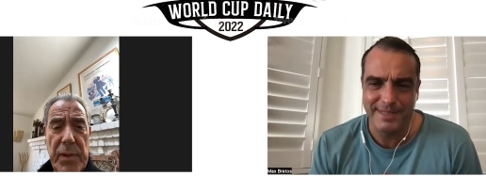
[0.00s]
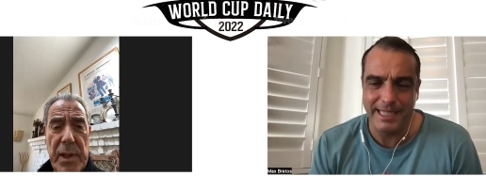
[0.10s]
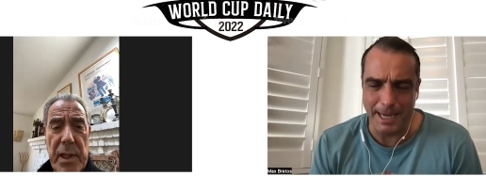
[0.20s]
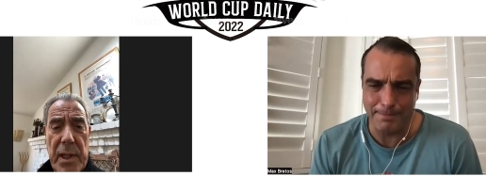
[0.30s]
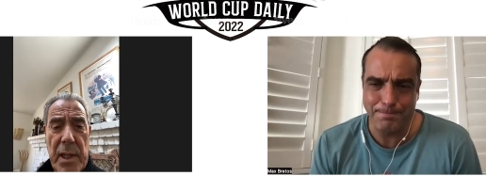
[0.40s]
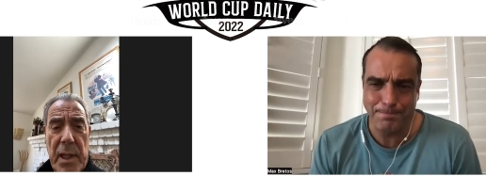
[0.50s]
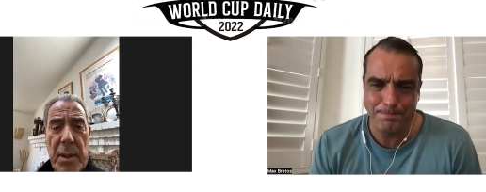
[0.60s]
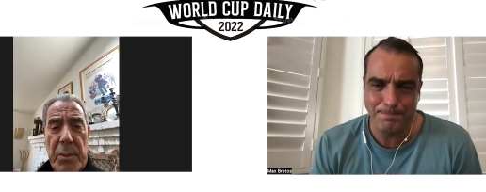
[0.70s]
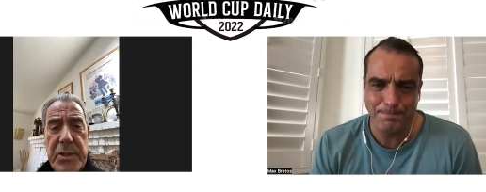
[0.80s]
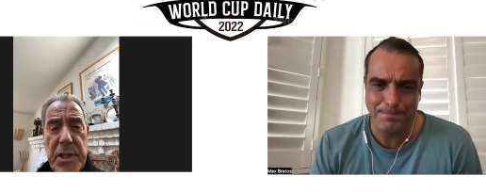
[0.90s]
Speaker 1: Yeah.
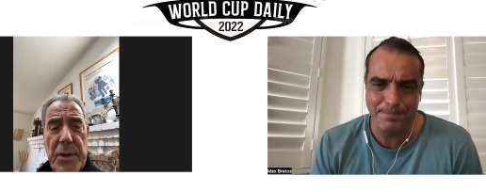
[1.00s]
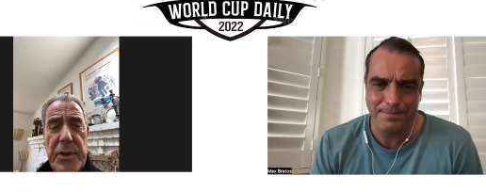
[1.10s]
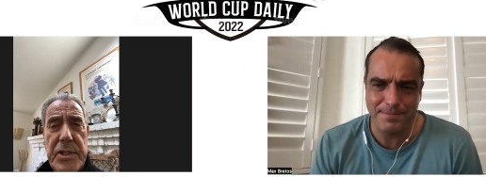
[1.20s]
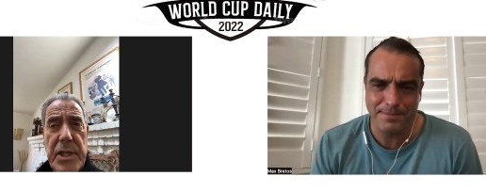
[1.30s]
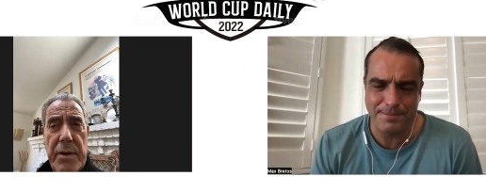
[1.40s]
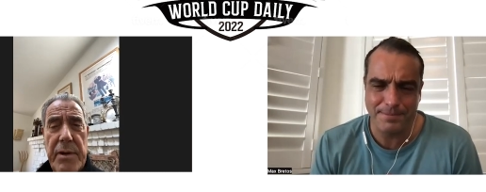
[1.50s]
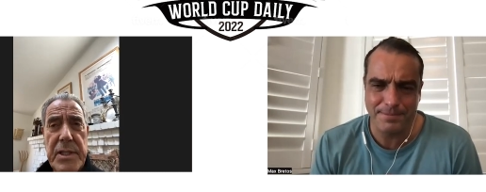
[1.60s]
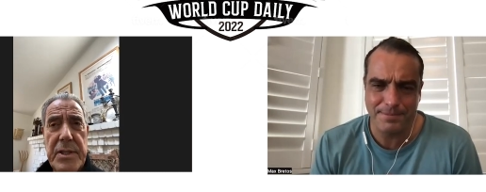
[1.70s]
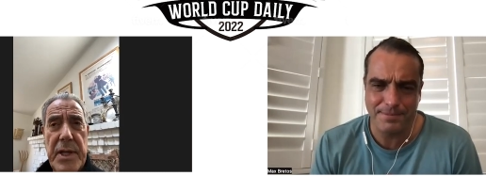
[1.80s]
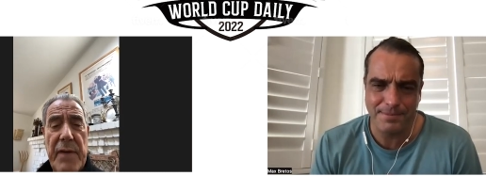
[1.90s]
Brazil this year
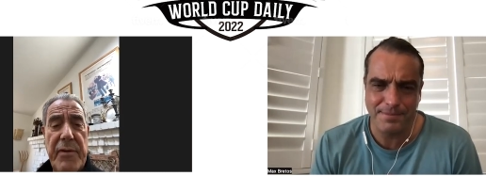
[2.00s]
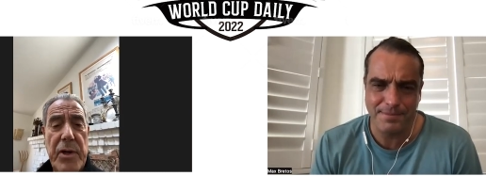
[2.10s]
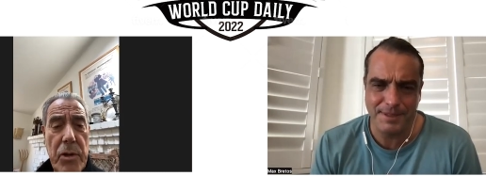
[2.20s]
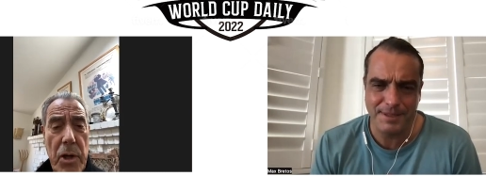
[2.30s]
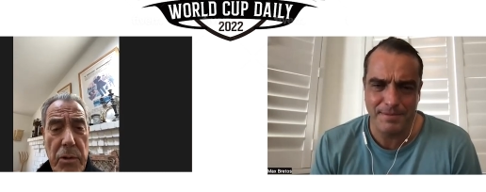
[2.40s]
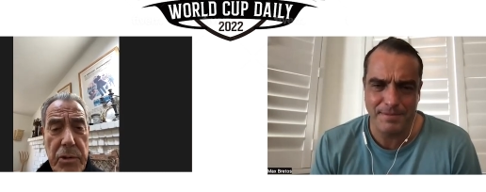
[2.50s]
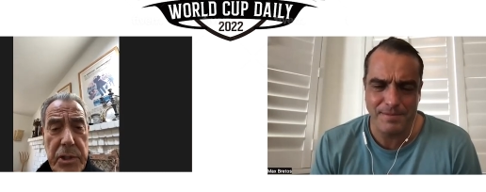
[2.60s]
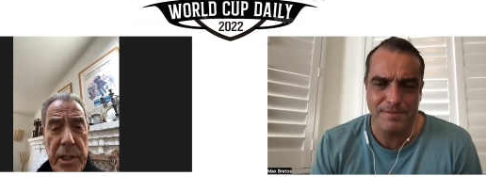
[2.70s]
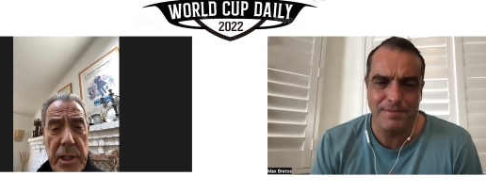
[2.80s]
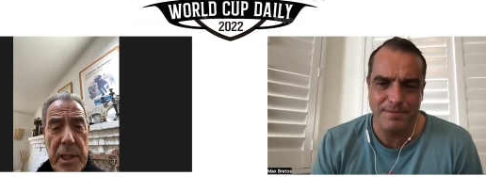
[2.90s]
is they have a new
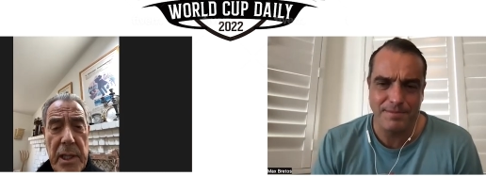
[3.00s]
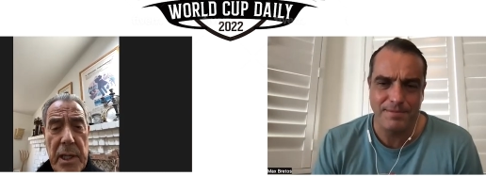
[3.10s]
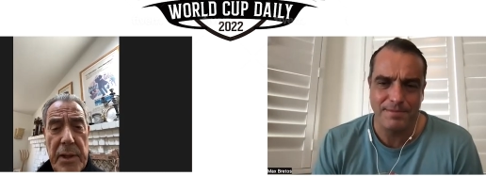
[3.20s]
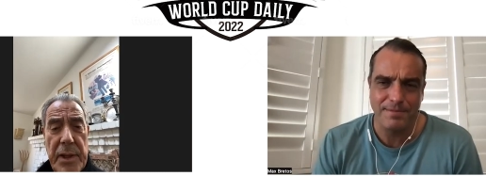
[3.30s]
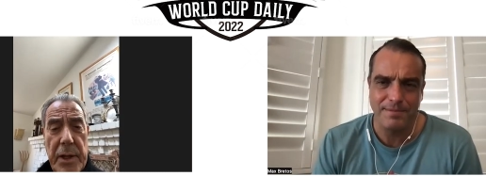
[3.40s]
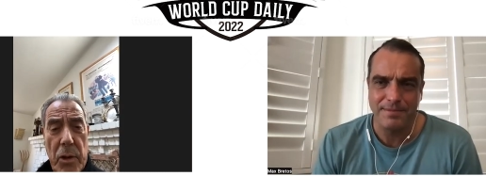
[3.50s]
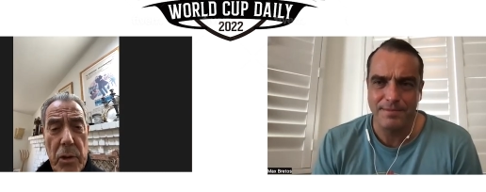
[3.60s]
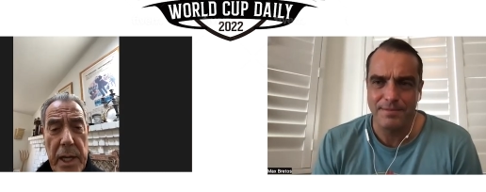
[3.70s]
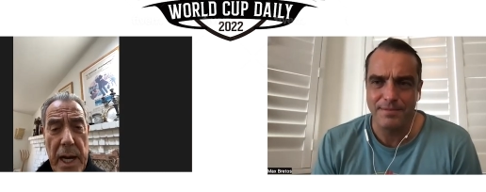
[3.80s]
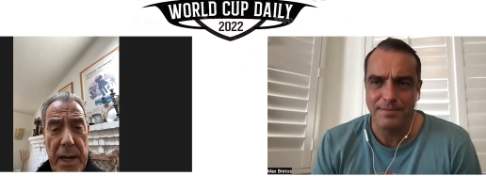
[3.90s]
coach, that
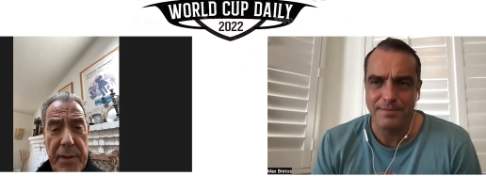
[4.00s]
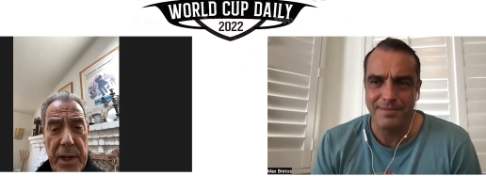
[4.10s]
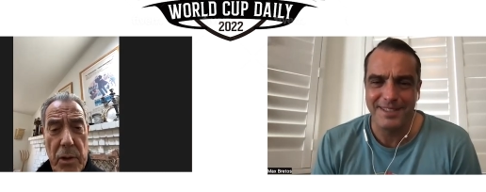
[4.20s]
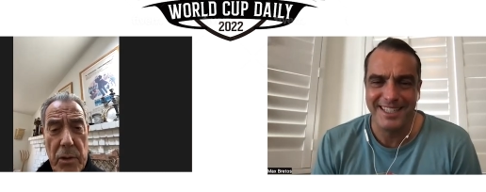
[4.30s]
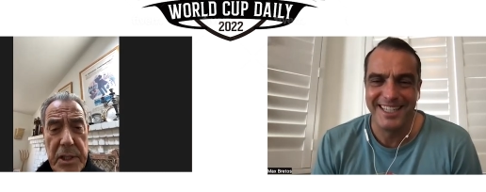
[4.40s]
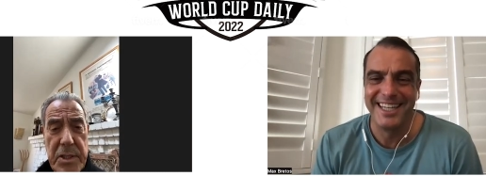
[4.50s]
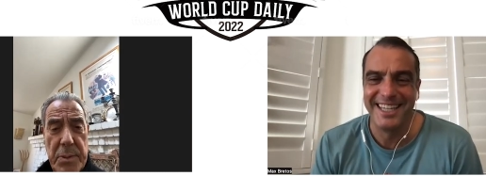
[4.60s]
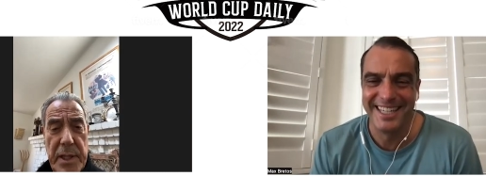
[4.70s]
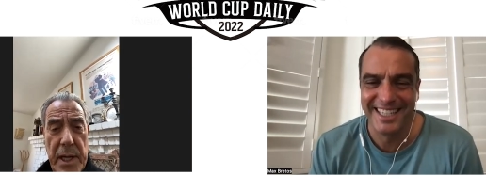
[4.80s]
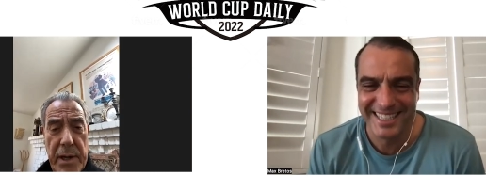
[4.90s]
old guy, that old
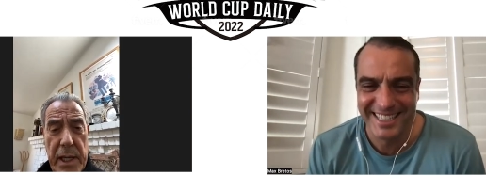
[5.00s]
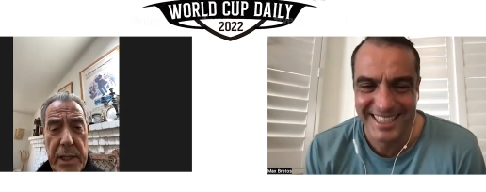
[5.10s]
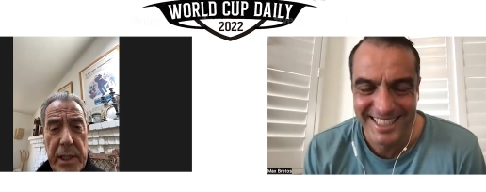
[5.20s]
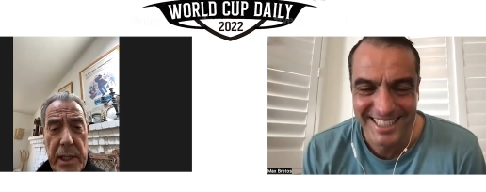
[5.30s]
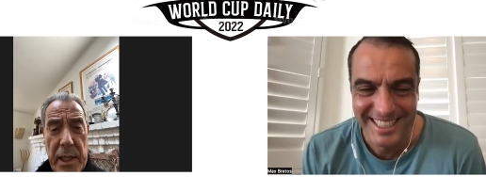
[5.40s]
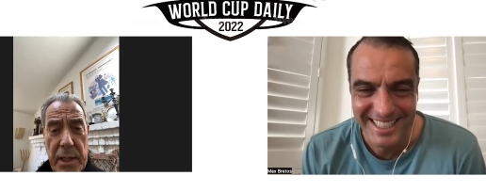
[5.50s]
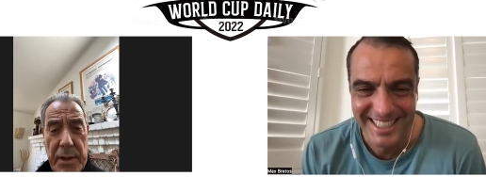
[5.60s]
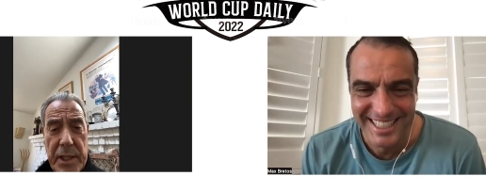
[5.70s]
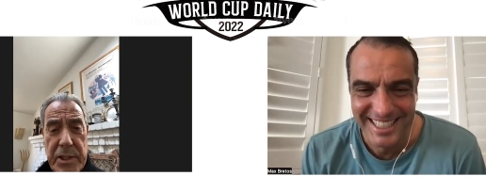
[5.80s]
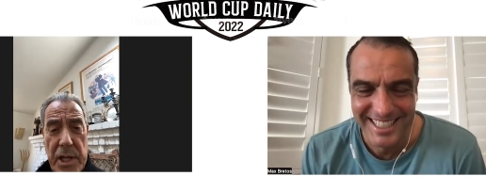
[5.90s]
disciplinarian,
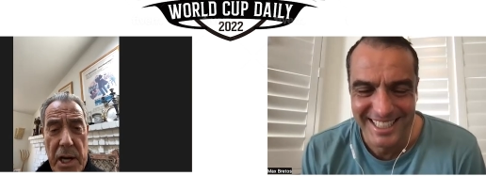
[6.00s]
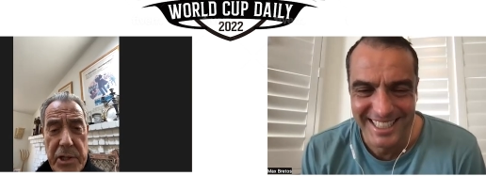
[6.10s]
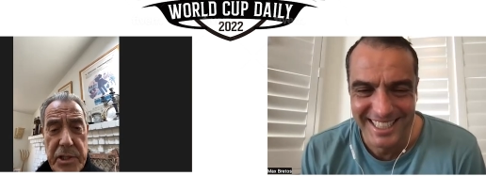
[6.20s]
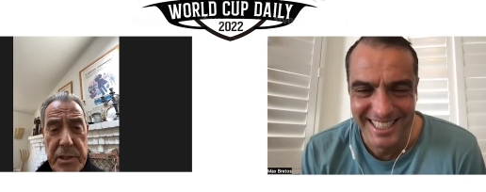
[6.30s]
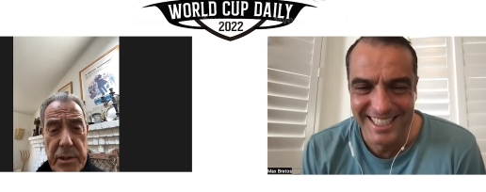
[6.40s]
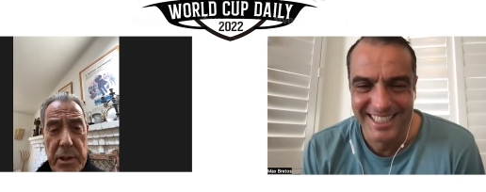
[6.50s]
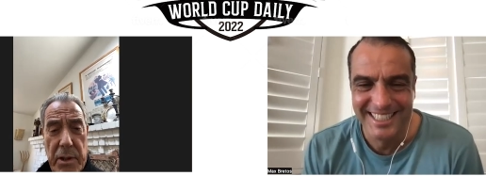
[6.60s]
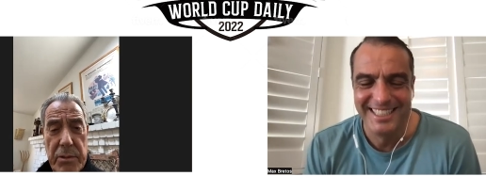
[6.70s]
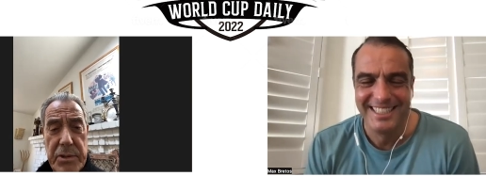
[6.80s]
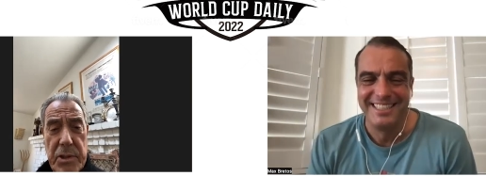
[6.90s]
that sergeant, you
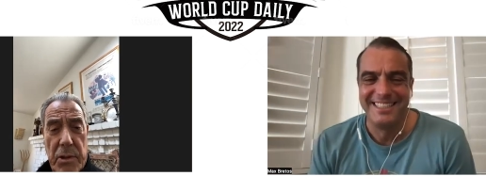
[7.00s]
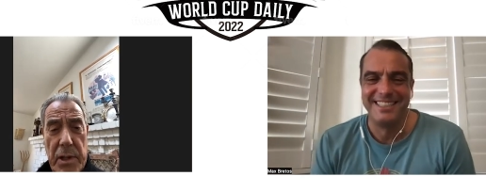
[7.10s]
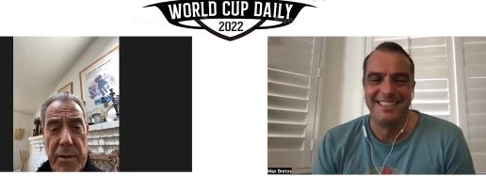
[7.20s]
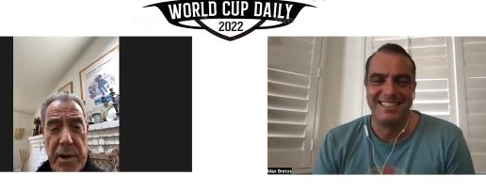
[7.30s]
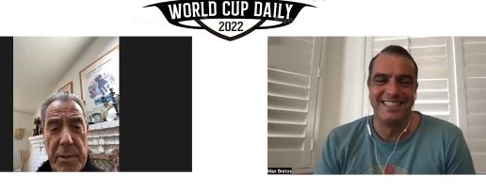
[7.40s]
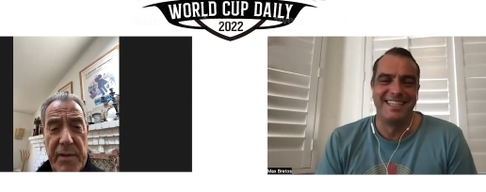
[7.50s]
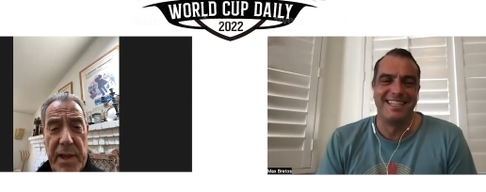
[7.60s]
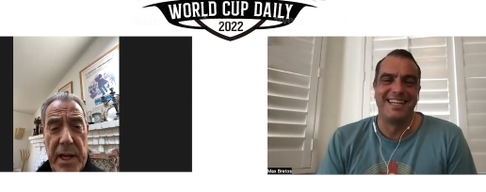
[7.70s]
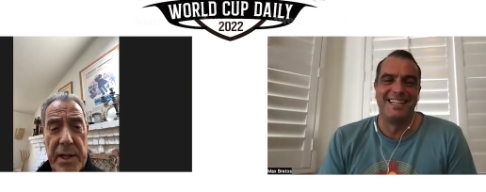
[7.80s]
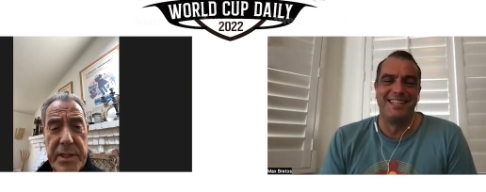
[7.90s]
know, Scolari, whatever
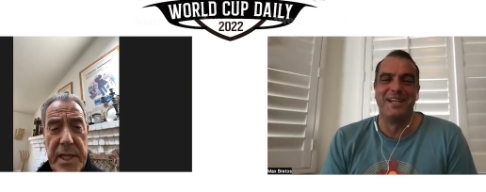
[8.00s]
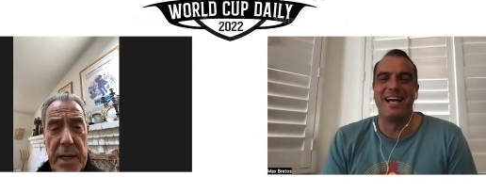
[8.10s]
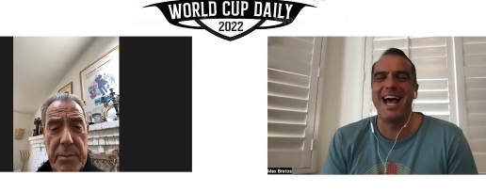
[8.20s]
the hell his name.